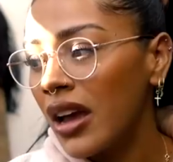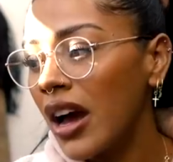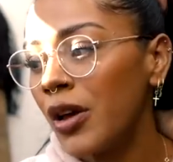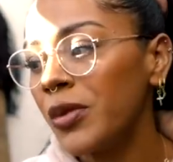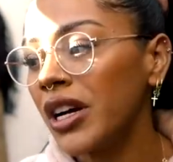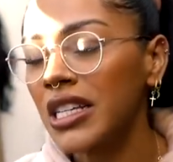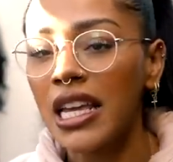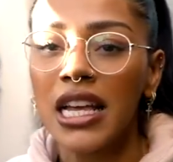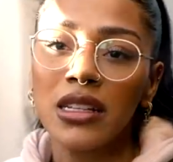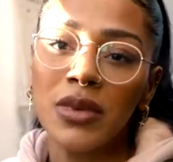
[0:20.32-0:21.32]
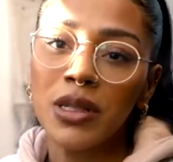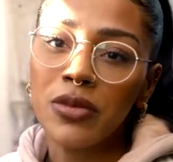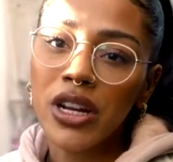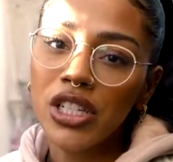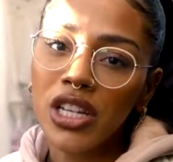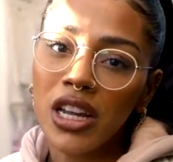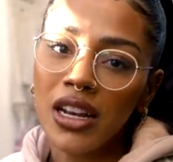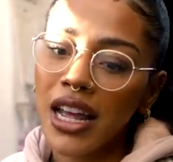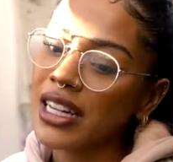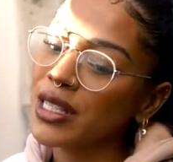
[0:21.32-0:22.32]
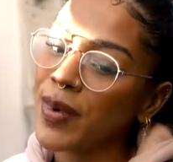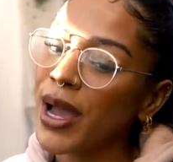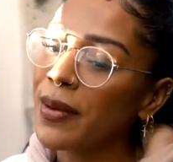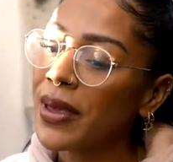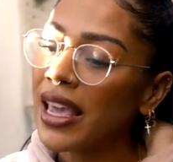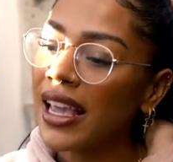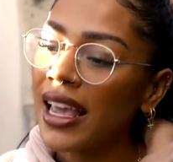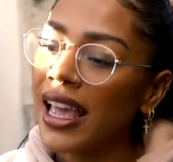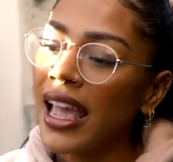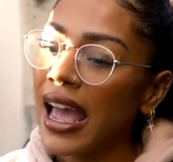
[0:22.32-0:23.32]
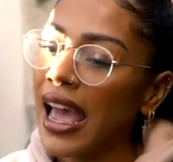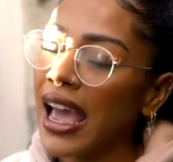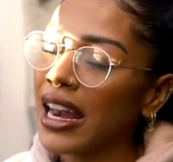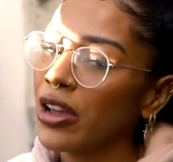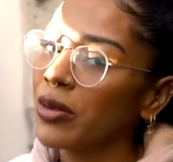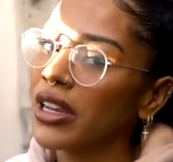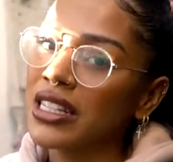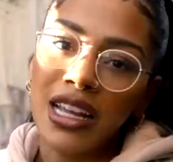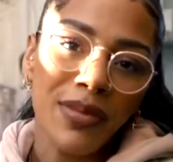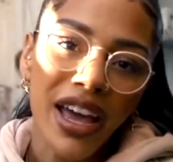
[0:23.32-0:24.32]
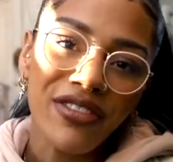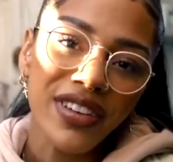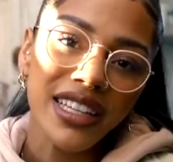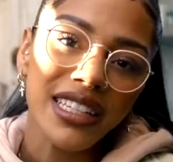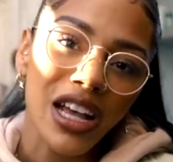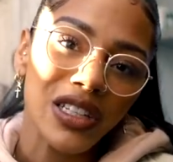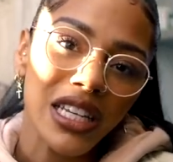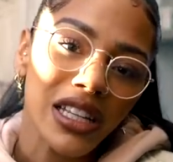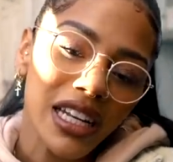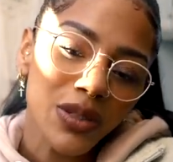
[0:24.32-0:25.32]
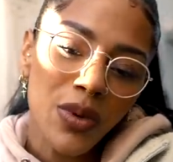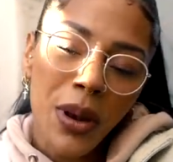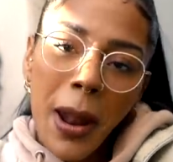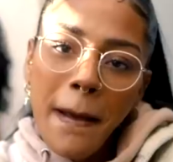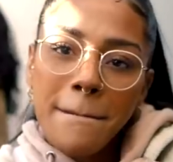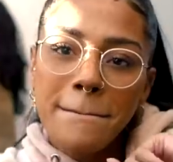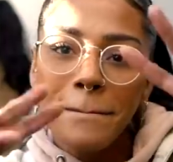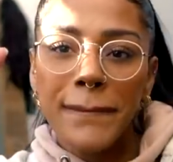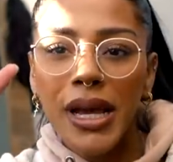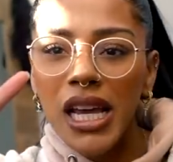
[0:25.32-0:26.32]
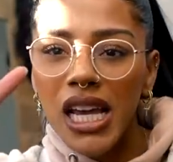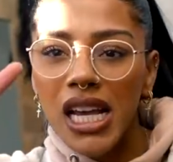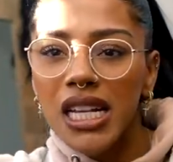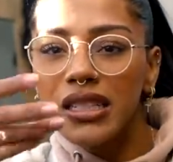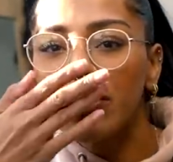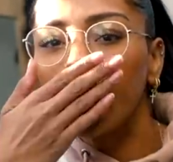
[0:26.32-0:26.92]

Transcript: I hope you guys can get some inspiration and inspire me, and I hope you guys like my outfits. I'll see you in the next one. Peace.